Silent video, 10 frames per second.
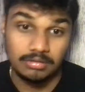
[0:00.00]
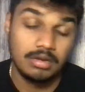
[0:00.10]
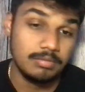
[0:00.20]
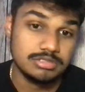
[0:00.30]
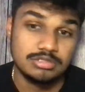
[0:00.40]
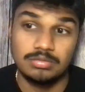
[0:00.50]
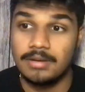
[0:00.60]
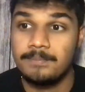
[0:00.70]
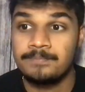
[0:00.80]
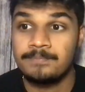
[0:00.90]
couples too,
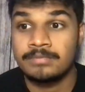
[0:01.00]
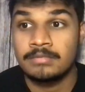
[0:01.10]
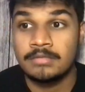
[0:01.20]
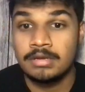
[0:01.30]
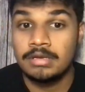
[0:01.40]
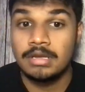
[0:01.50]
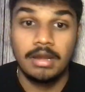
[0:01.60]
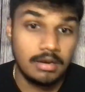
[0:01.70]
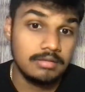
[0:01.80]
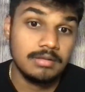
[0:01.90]
but
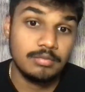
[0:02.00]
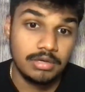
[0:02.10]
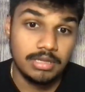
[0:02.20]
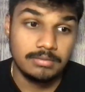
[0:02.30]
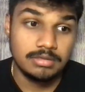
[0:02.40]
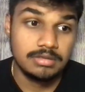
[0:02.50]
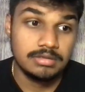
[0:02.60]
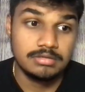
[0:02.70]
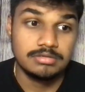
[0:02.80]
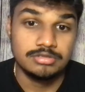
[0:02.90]
none of them were named
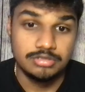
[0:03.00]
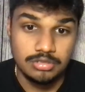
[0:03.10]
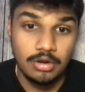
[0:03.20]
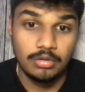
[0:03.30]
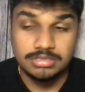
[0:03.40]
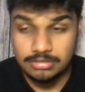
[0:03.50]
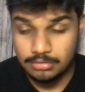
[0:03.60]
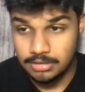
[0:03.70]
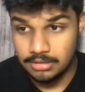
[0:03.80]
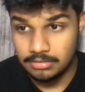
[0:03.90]
Joe and
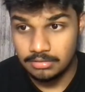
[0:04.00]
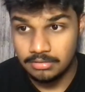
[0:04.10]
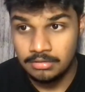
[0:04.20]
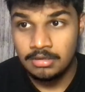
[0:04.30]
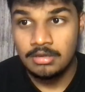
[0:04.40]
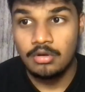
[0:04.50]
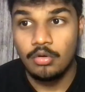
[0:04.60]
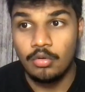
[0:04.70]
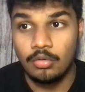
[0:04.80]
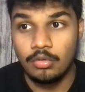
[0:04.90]
Serena
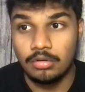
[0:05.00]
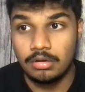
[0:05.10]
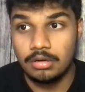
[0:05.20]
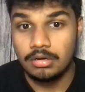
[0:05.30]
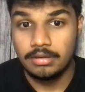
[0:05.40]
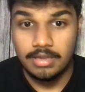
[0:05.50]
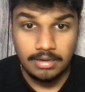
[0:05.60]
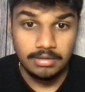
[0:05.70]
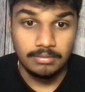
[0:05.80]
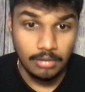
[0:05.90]
or
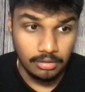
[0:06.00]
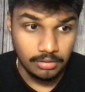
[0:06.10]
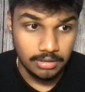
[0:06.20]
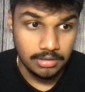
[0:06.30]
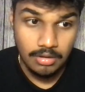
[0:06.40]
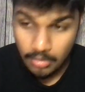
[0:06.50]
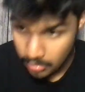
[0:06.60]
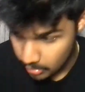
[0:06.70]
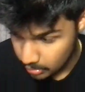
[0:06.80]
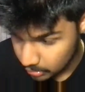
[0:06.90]
Kenny and Mari
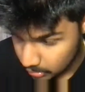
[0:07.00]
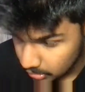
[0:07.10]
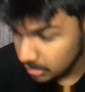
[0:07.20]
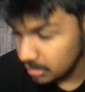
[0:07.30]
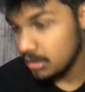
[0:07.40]
or